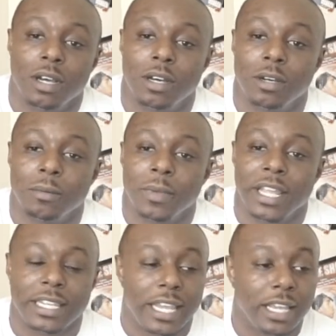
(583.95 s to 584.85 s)

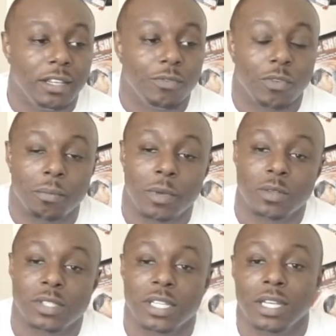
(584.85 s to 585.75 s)
And yeah, he's from
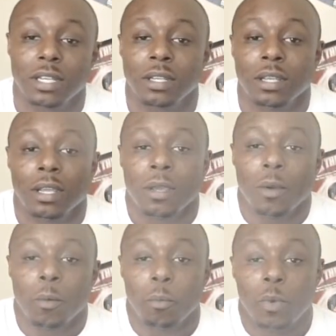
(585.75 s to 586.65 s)
Mo City,
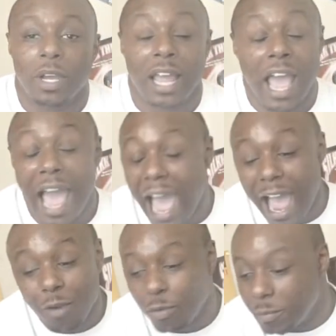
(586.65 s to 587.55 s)
but
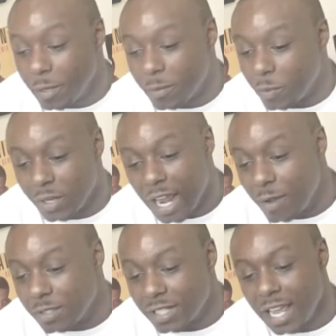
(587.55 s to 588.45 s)
I remember when I
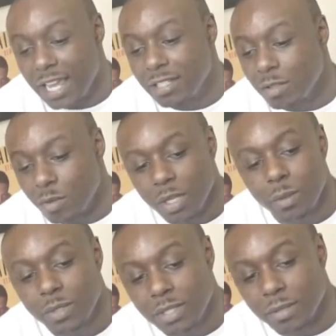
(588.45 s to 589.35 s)
was in high school, it
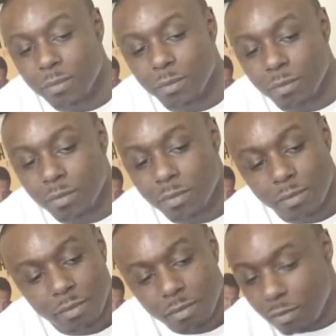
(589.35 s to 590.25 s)
was
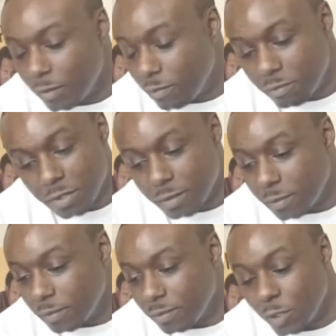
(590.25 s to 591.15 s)

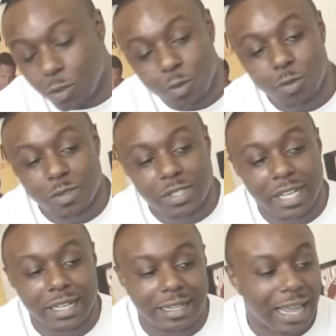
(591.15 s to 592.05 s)
some dudes
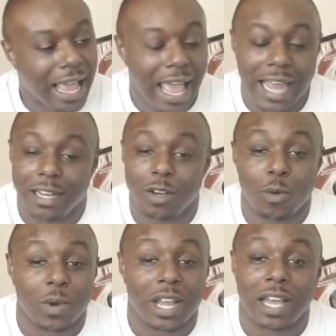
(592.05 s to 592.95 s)
that I didn't know
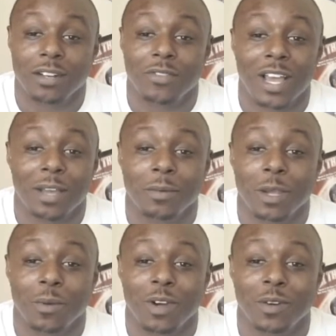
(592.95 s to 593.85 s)
what kind of vibe they
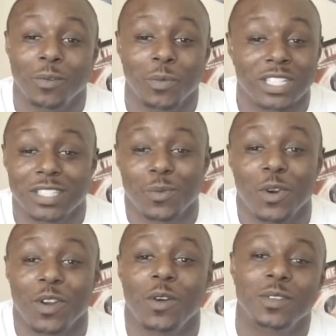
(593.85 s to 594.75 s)
were on. We just
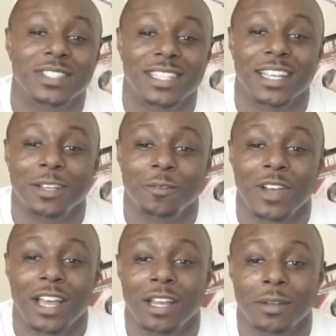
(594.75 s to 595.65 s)
weren't on the same vibe.